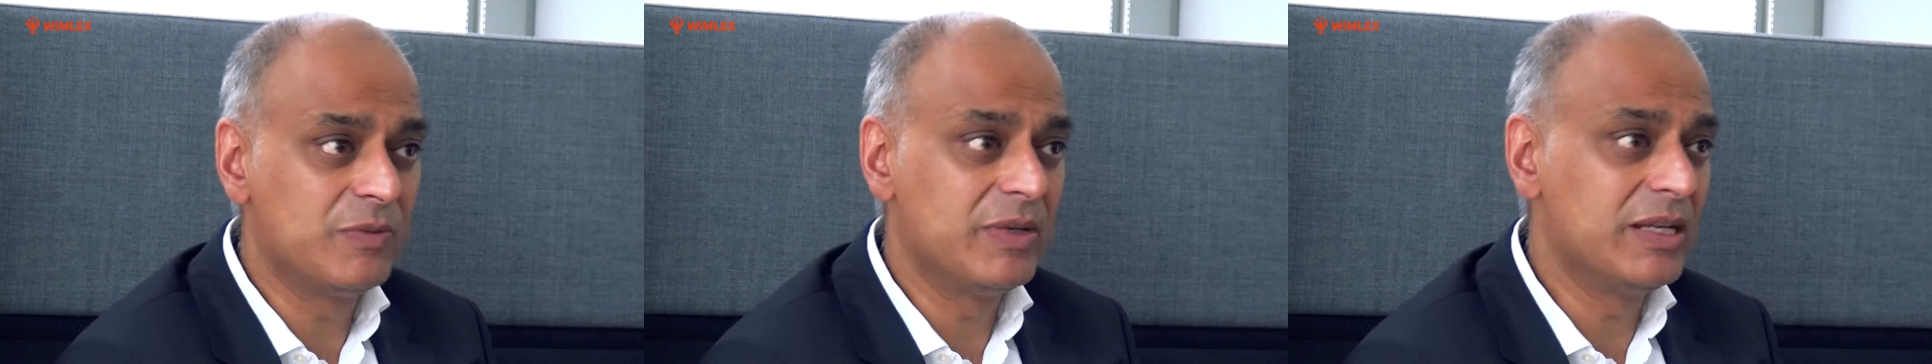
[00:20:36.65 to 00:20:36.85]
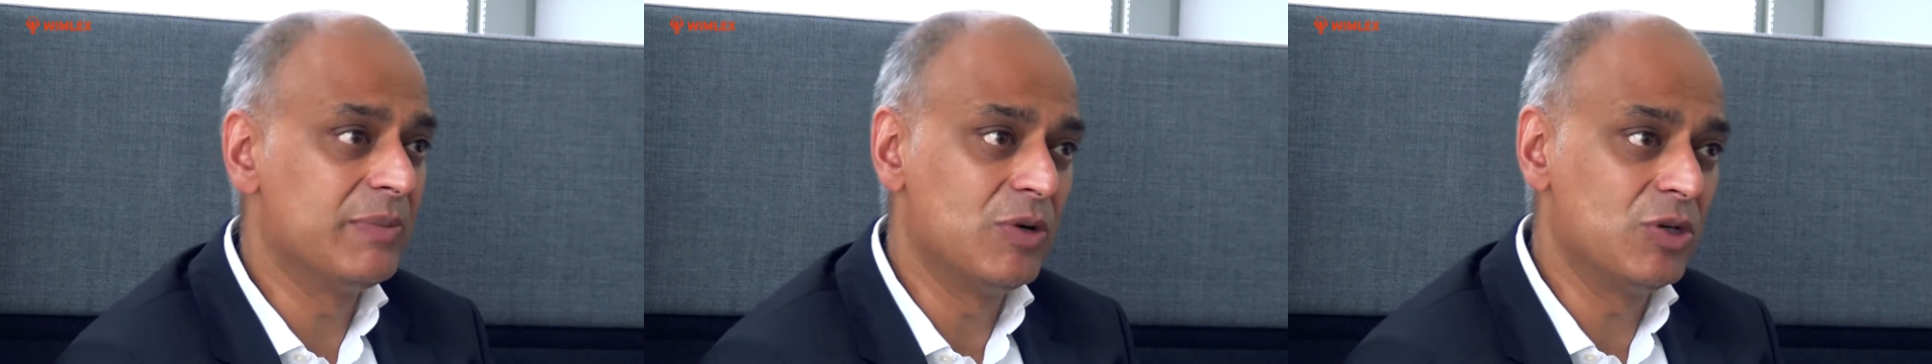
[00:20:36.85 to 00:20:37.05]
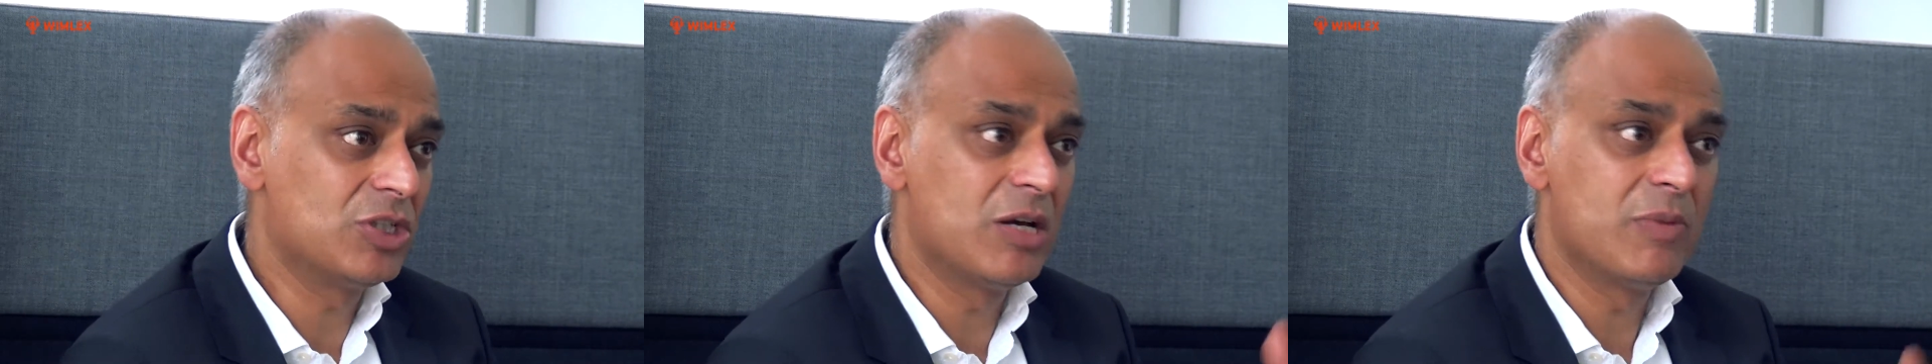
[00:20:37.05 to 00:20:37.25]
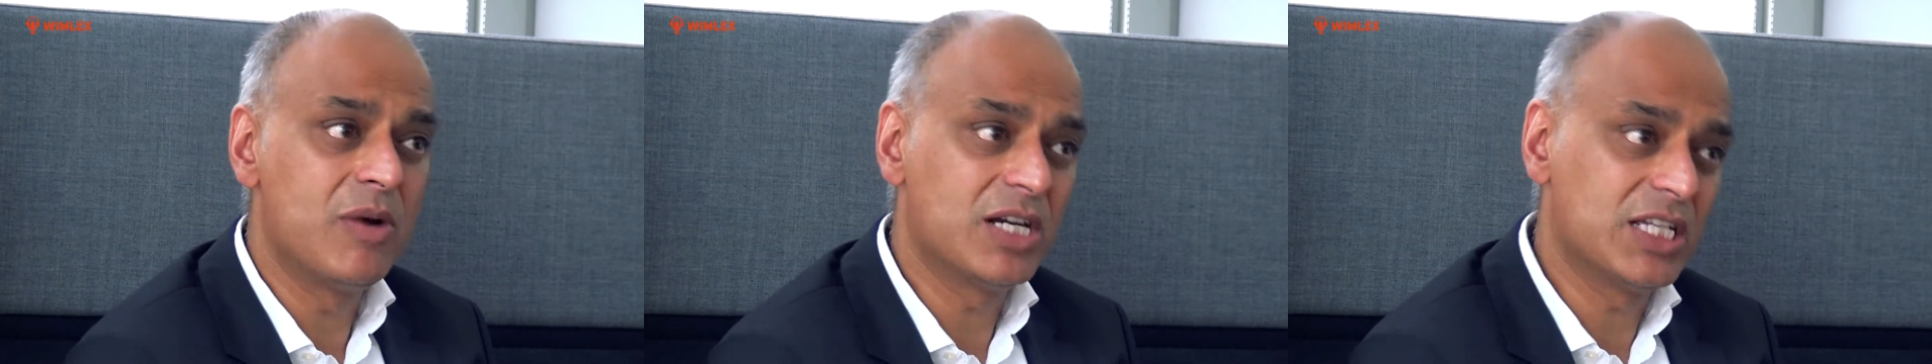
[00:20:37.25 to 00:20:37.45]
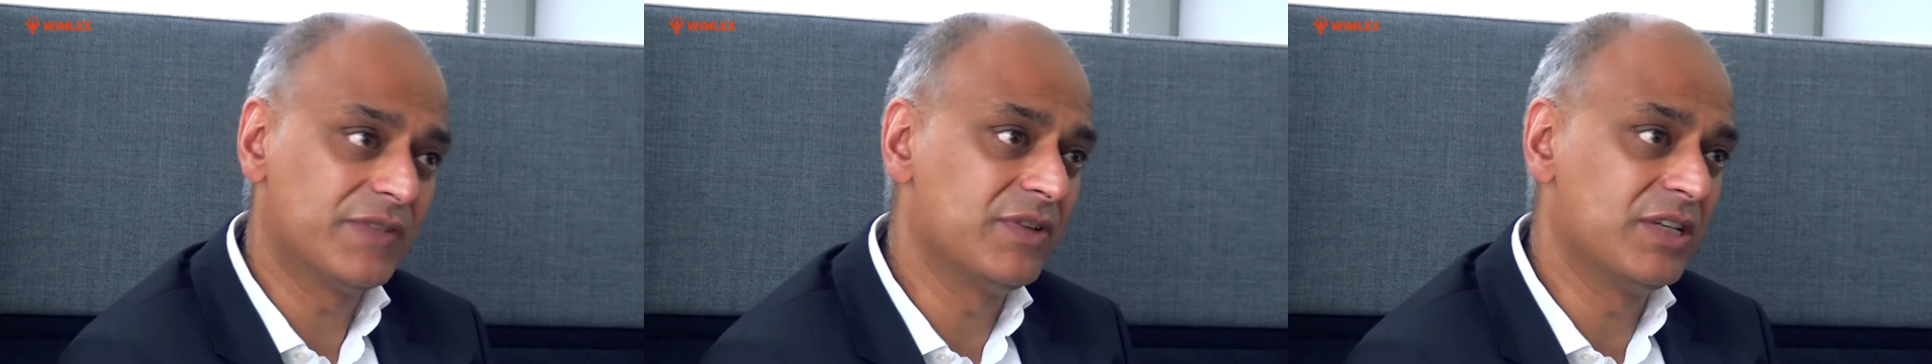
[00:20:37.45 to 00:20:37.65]
We've been in most of our
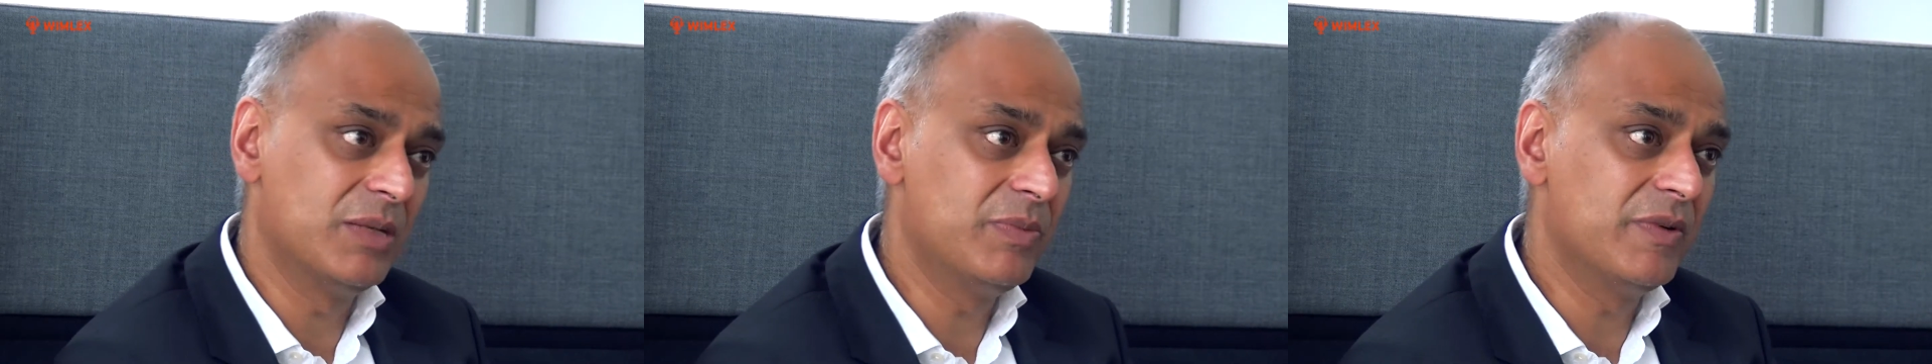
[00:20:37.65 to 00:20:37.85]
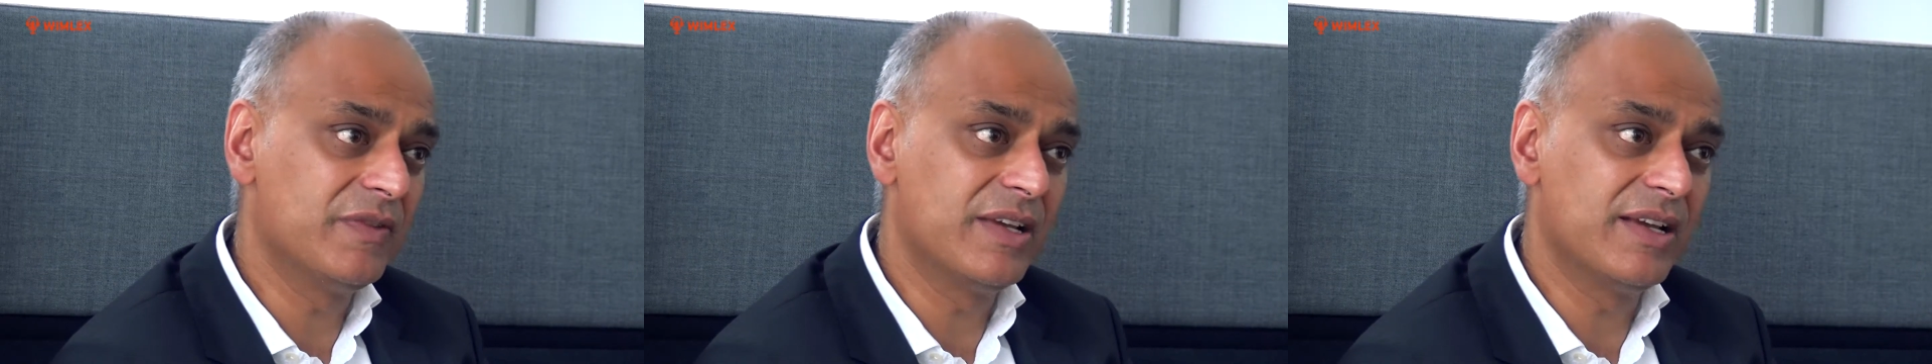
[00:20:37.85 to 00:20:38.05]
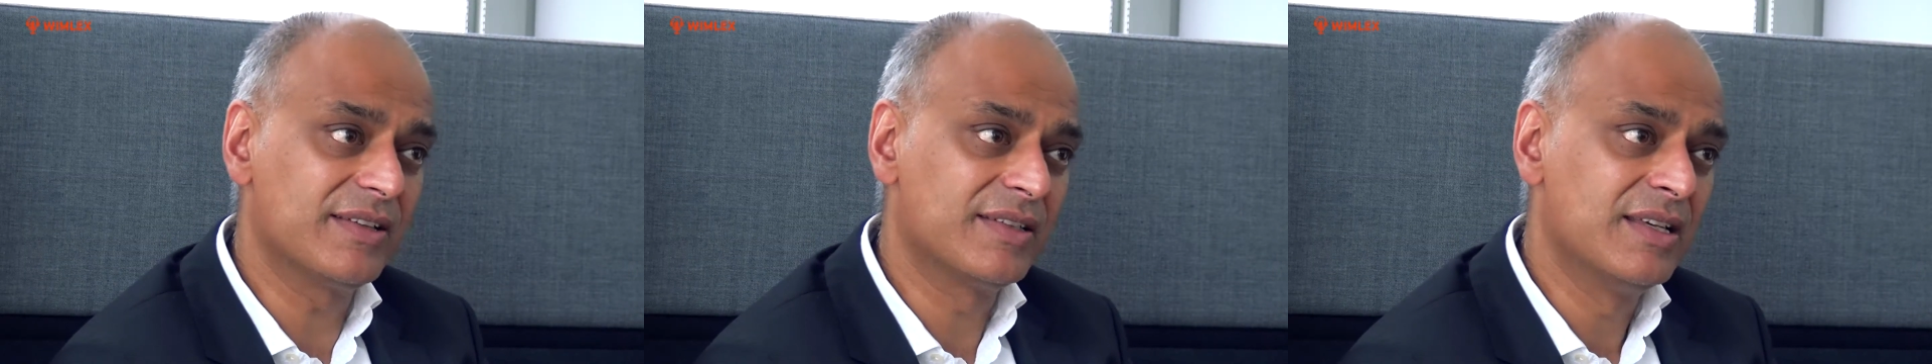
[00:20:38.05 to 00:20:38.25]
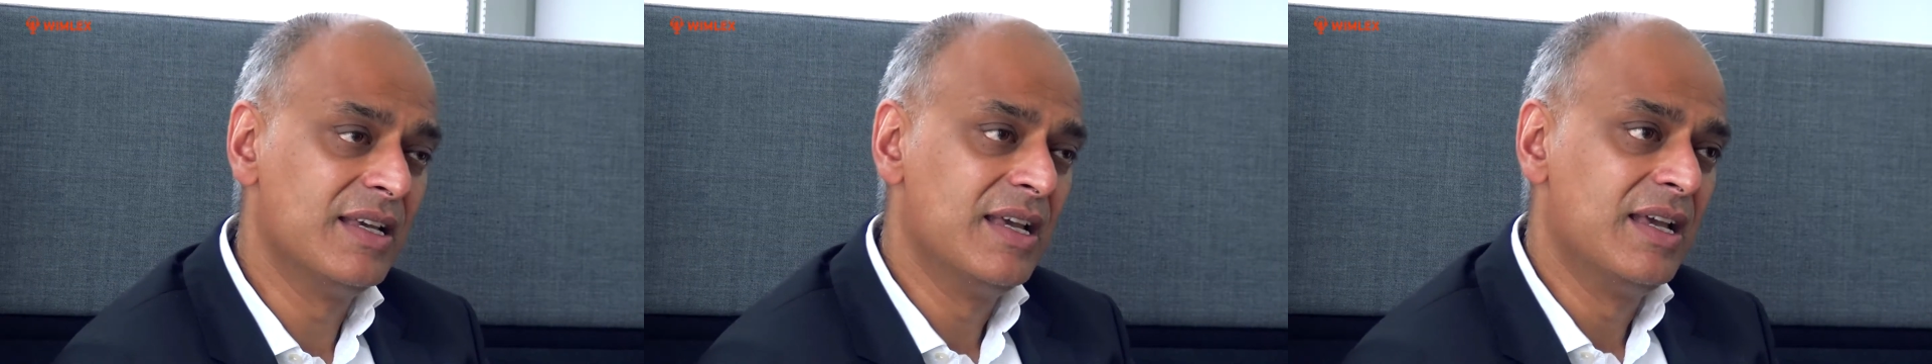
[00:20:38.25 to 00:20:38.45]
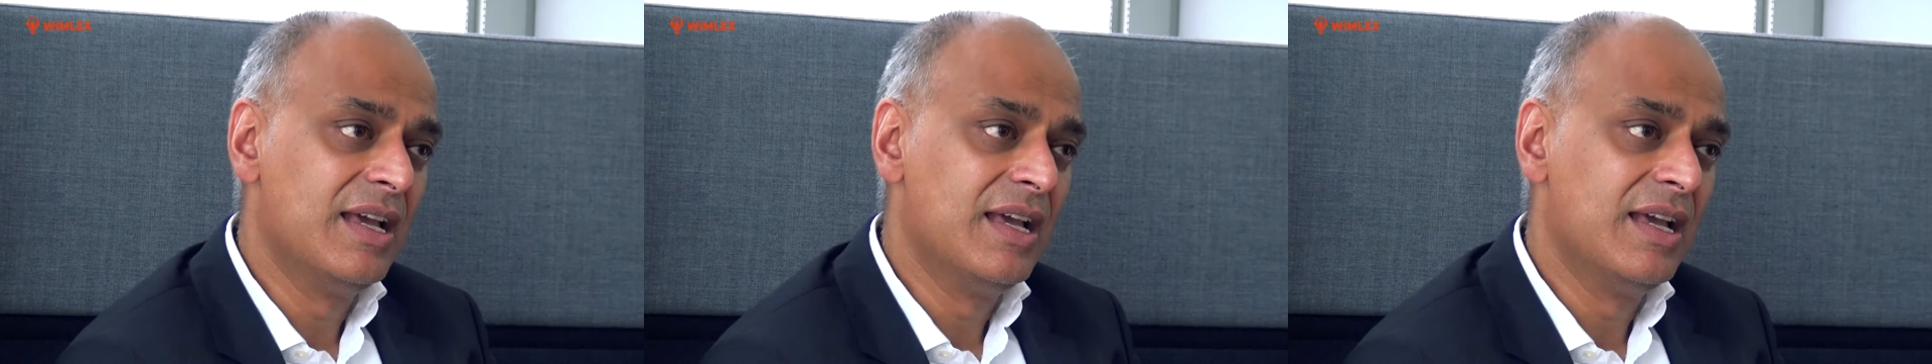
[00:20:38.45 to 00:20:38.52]
markets for a number of years,